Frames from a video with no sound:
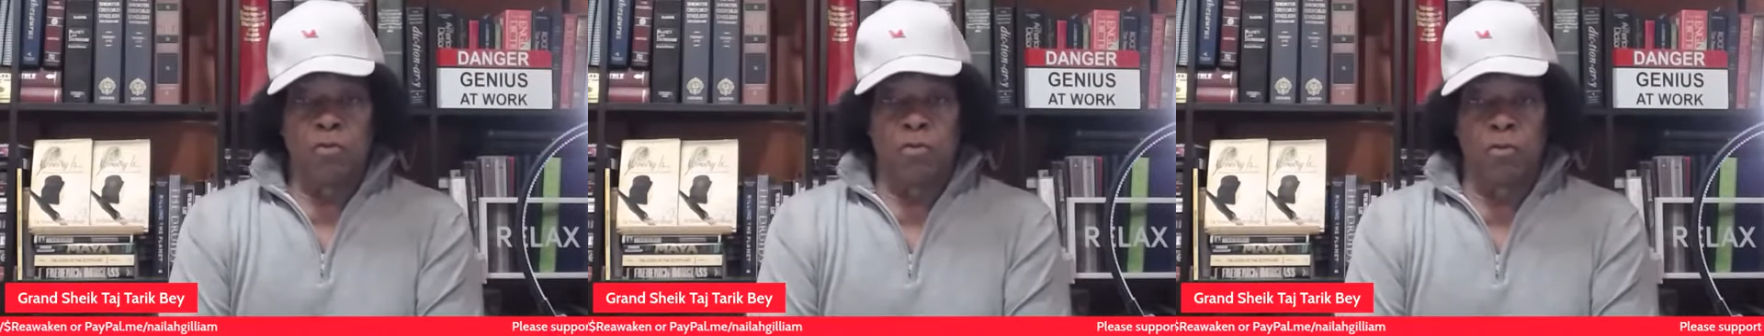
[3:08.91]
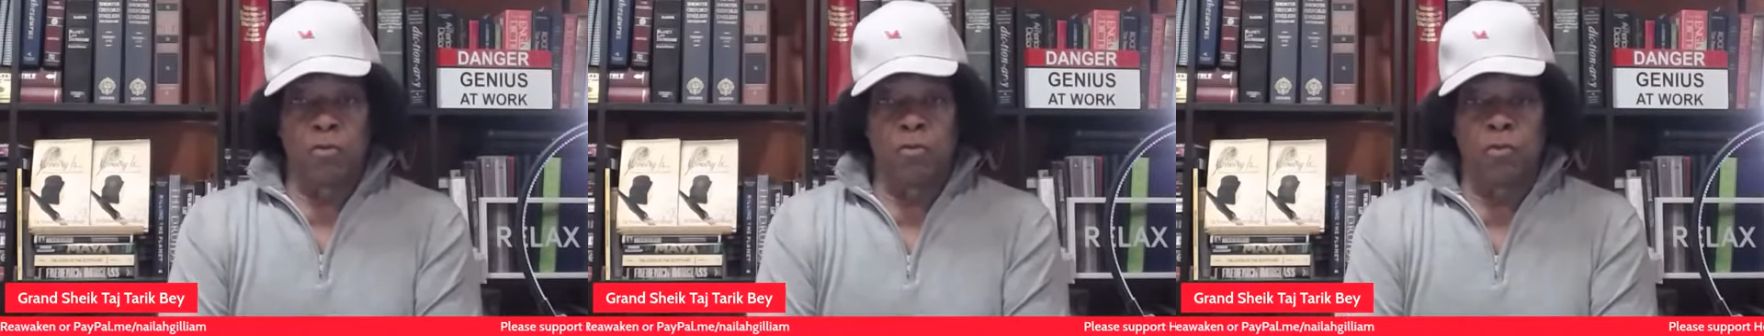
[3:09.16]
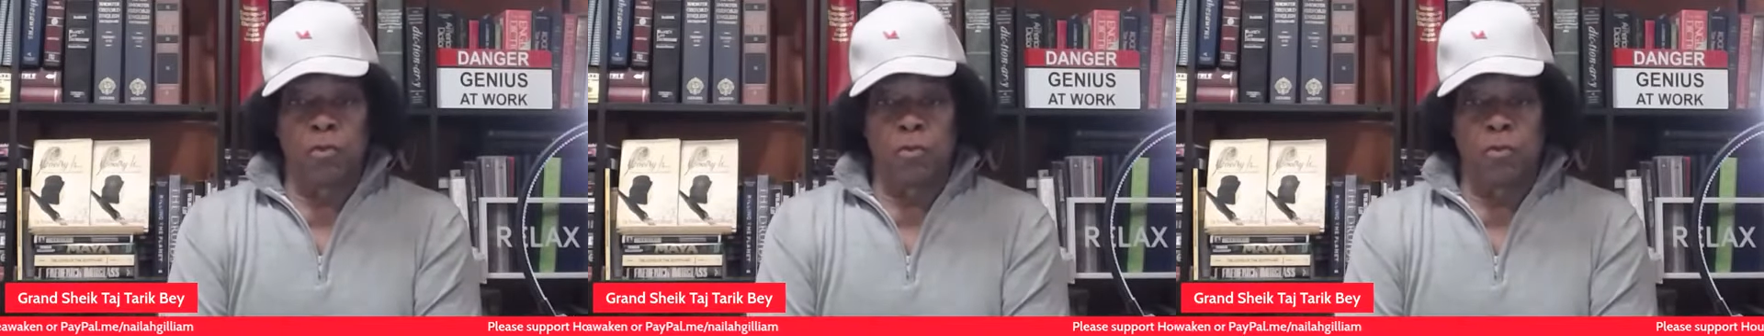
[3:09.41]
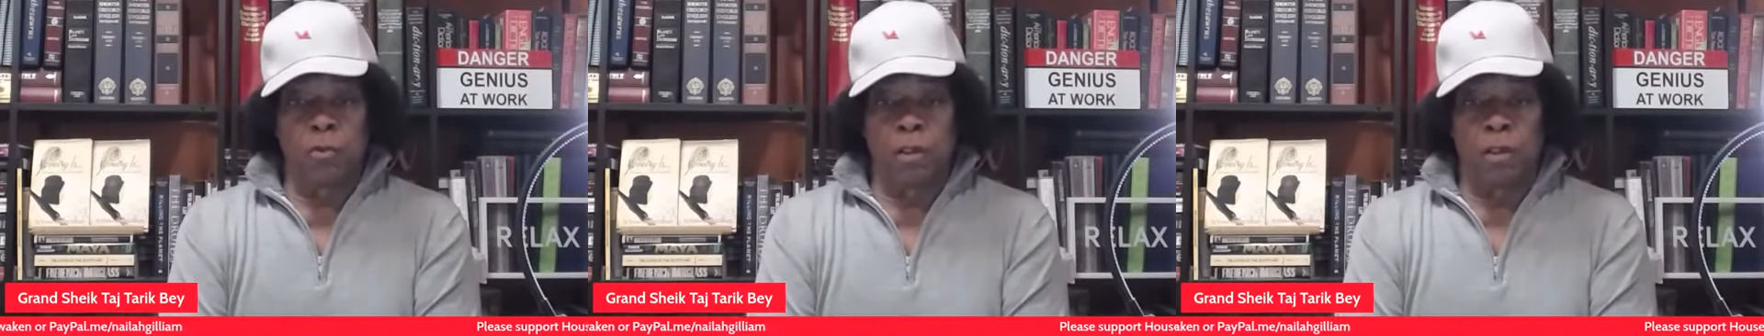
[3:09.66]
due
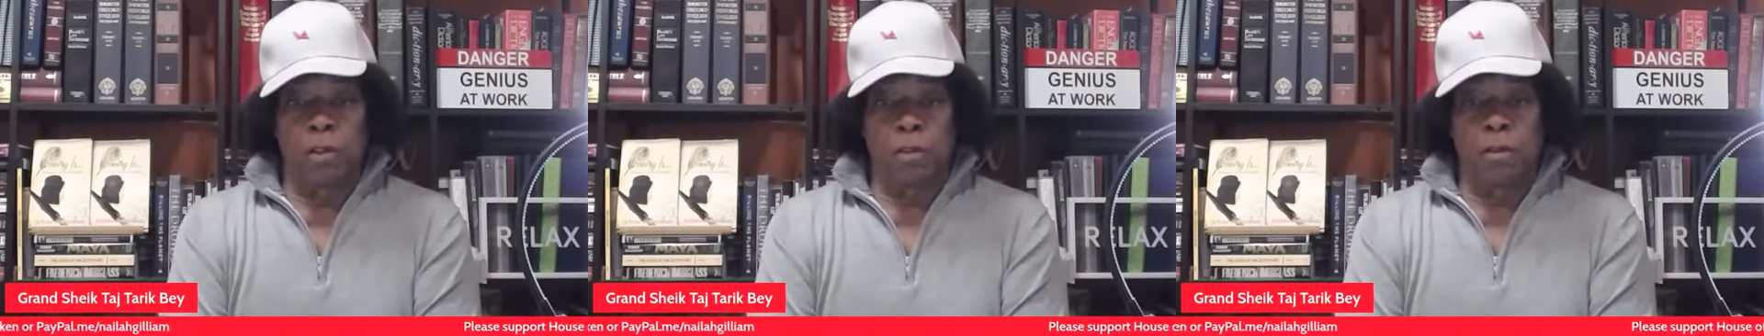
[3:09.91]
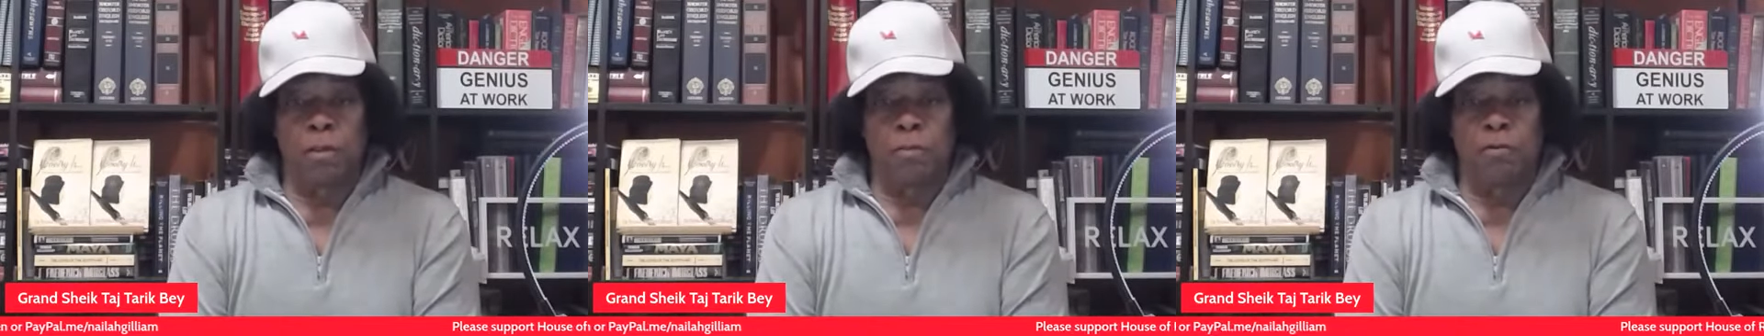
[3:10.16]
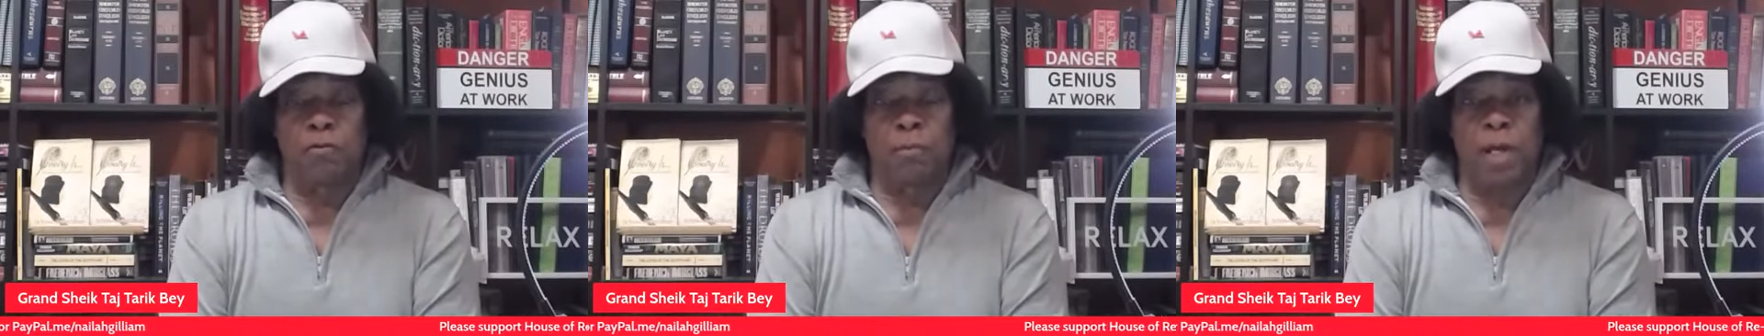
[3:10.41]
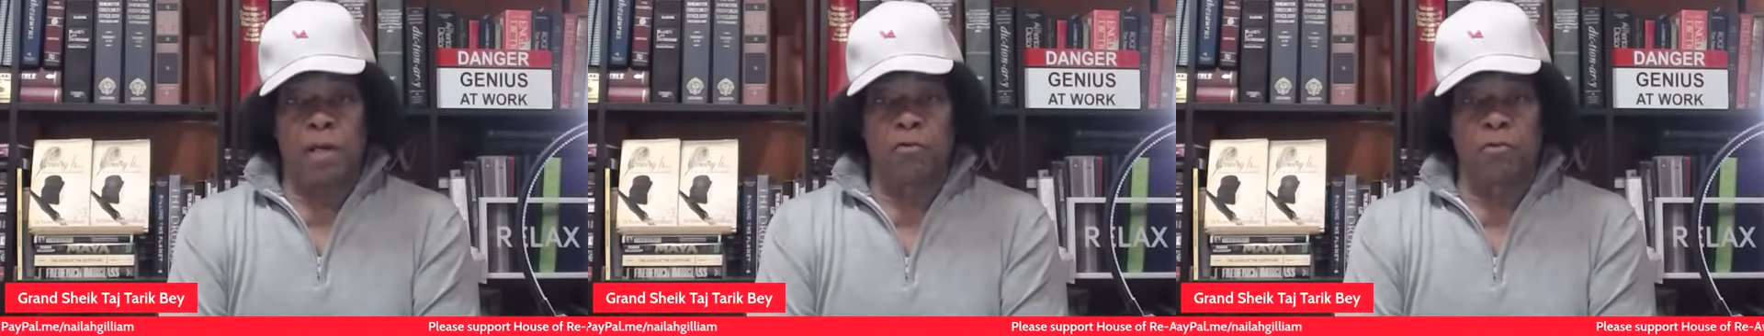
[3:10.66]
to the
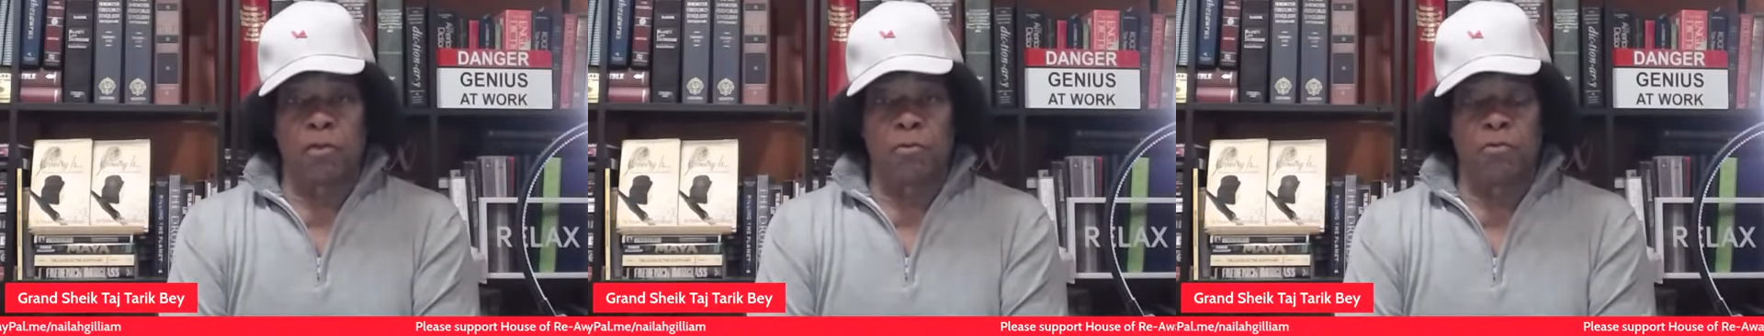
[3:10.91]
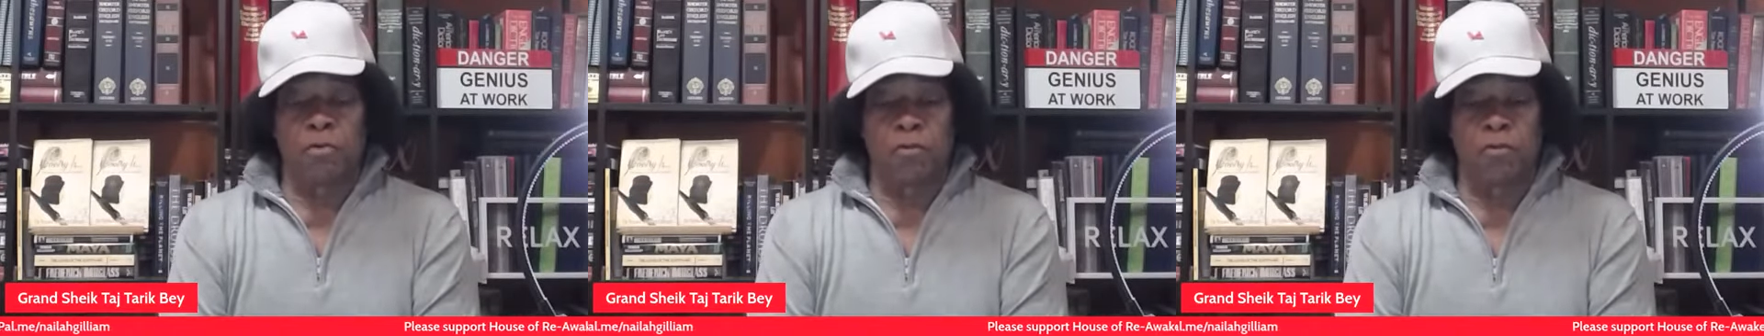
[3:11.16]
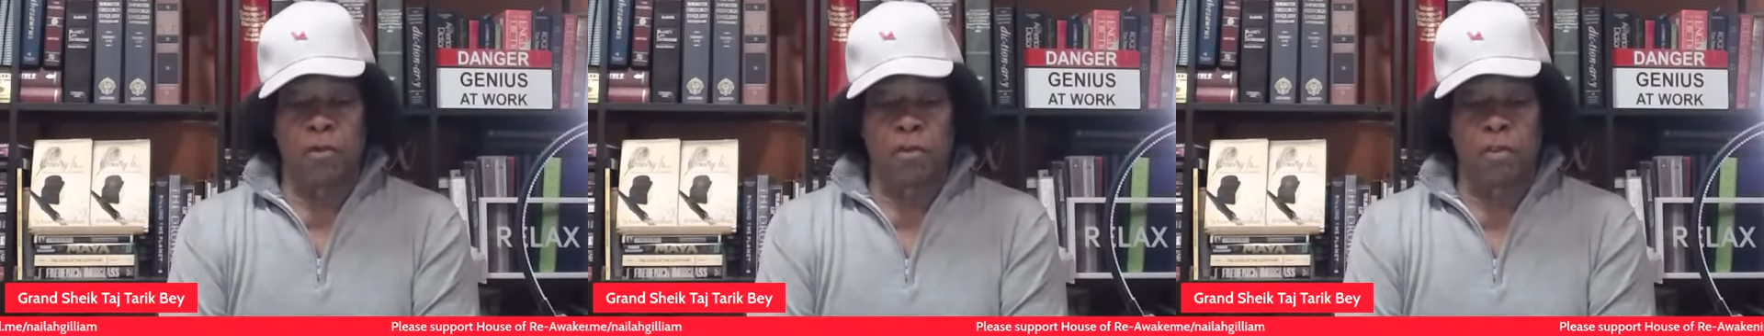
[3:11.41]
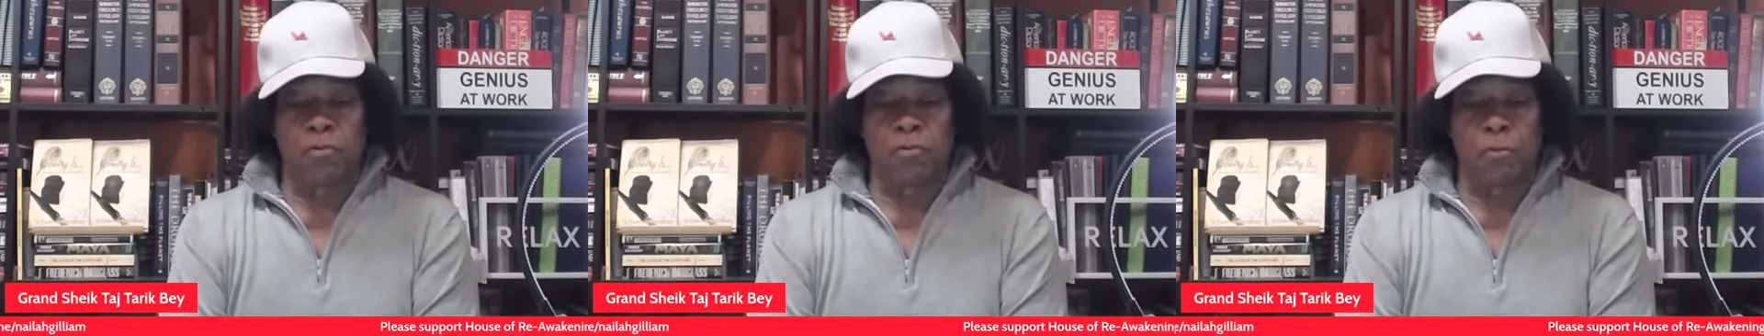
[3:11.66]
Spanish Inquisition
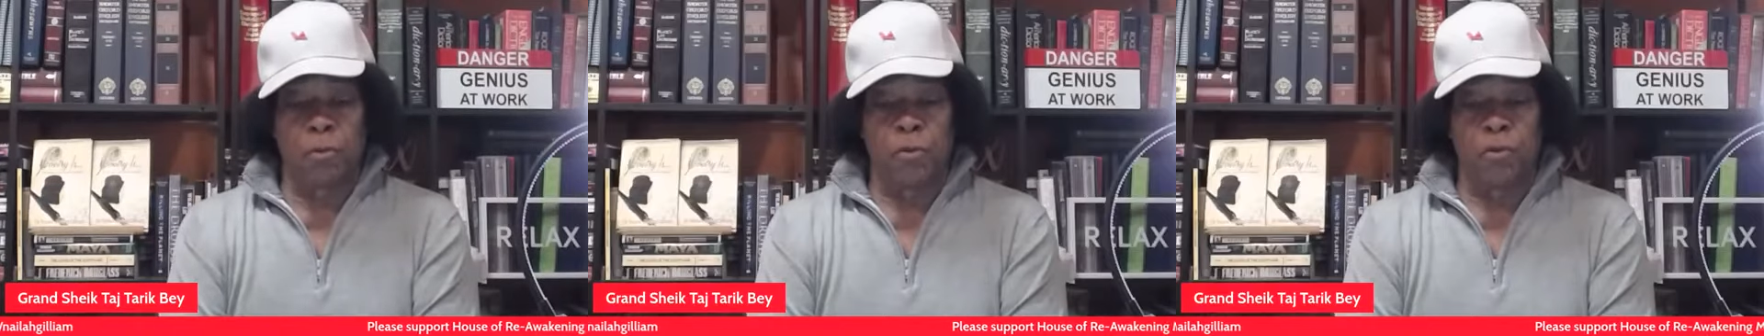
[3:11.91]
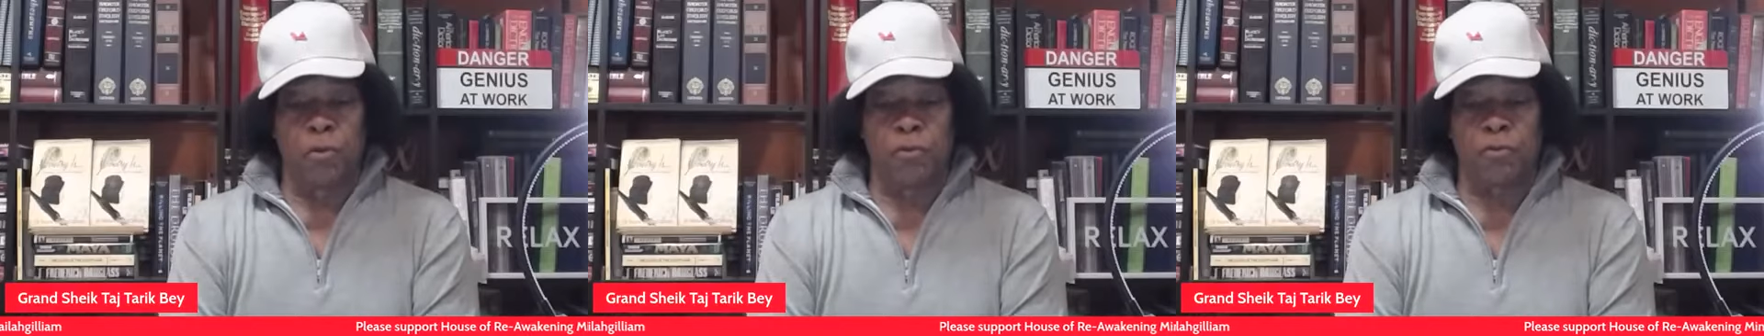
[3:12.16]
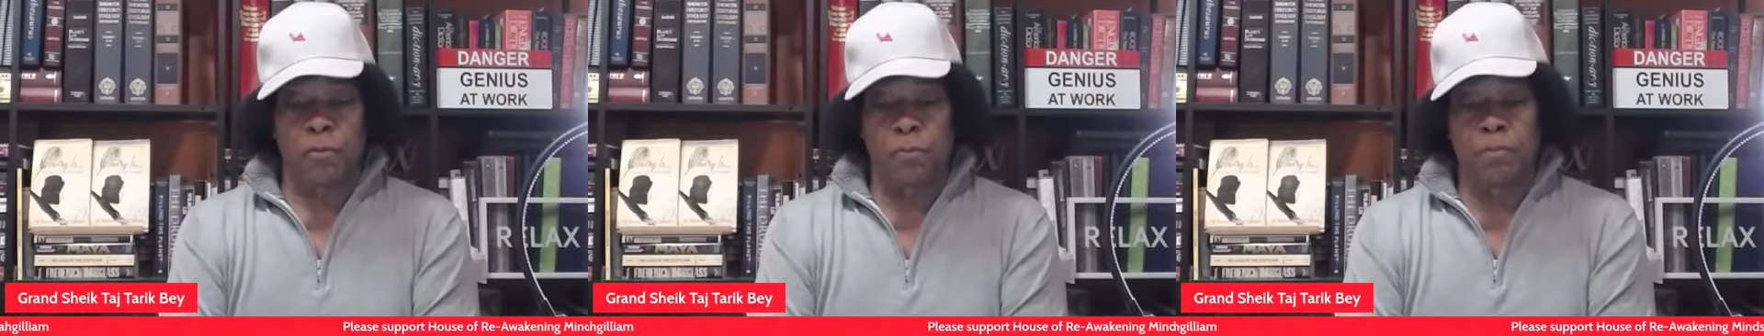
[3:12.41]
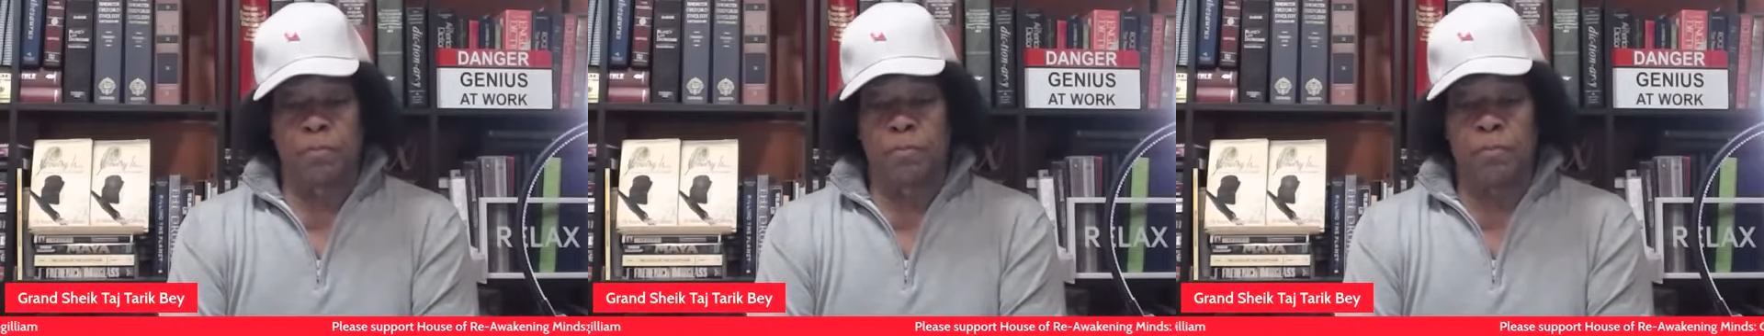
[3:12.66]
against the Moors